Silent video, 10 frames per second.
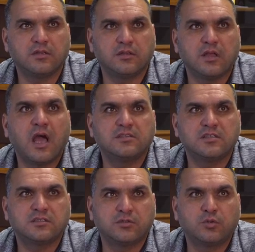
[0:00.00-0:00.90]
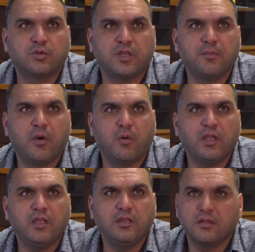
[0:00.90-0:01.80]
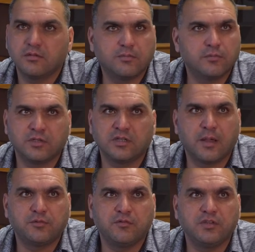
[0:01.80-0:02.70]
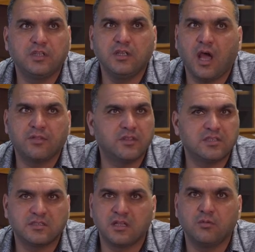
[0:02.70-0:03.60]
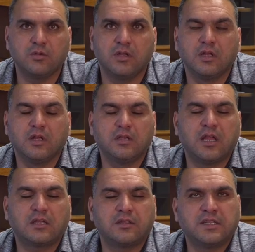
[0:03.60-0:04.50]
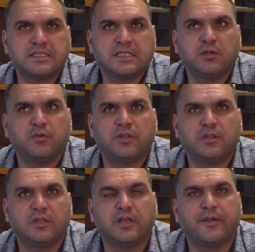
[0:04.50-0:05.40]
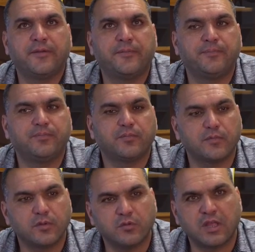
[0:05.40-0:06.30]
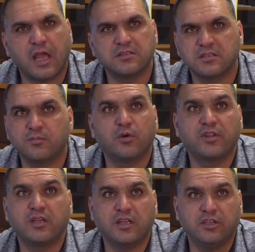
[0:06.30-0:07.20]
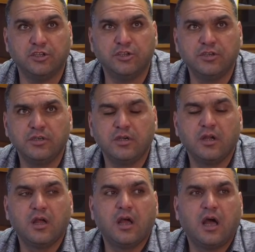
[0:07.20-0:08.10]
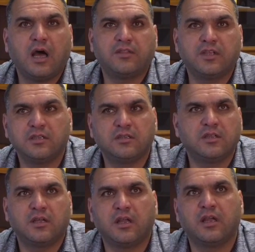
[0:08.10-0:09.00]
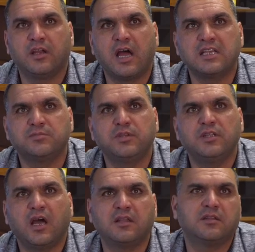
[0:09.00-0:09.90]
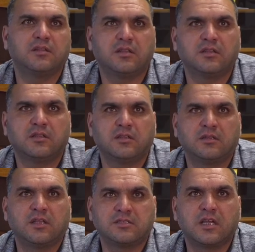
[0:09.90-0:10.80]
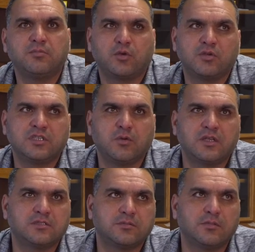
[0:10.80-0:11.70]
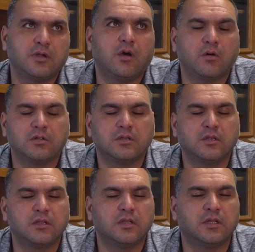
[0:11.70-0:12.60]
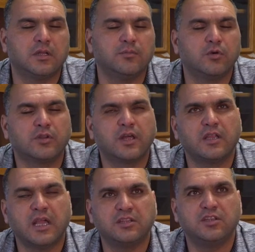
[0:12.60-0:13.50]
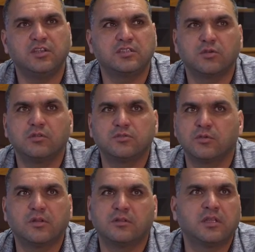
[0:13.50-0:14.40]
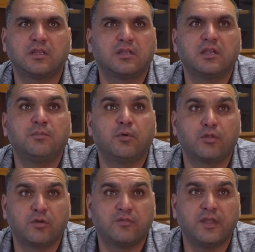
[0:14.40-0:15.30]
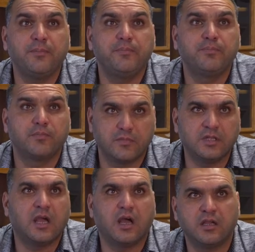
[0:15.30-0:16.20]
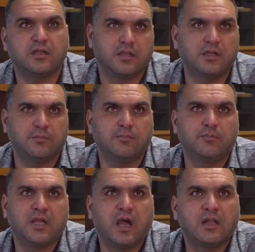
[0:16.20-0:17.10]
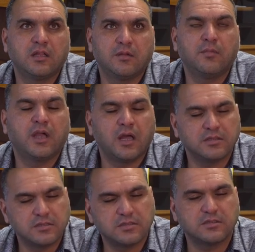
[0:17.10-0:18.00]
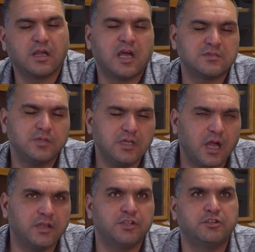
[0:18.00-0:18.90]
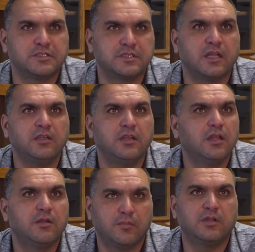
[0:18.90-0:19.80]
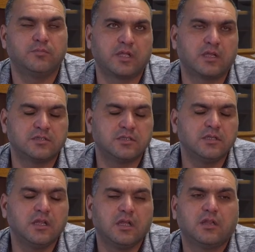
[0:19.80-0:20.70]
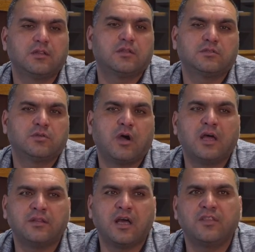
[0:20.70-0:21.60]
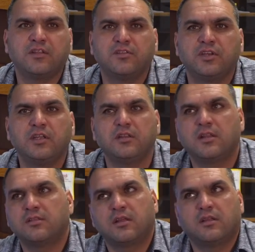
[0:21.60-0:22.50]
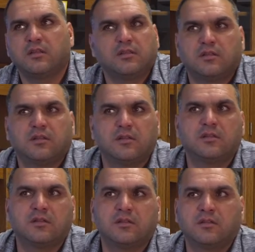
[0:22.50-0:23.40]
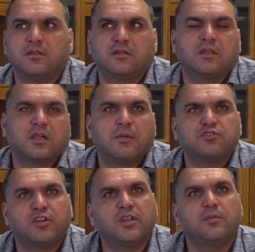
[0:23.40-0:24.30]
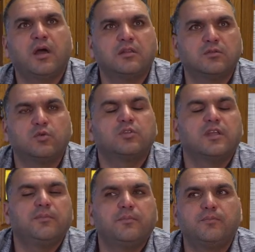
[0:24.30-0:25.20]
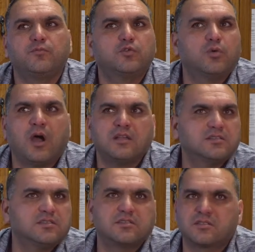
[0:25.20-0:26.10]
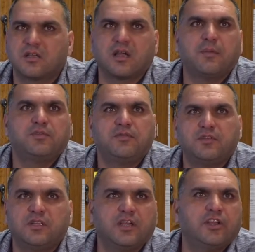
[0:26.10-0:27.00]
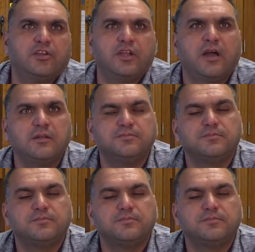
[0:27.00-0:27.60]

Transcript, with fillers: The ISIS took them away in captivity, and they stayed like they still with um, with ISIS more than a year. And then the, her husband and the, the son, because he was all uh, more than eighteen years old, so they killed both of them. Yeah, my uh, my aunt's husband and her son, my, my cousin. So, and the other three, they, they captured them and took them to ISIS captivity area.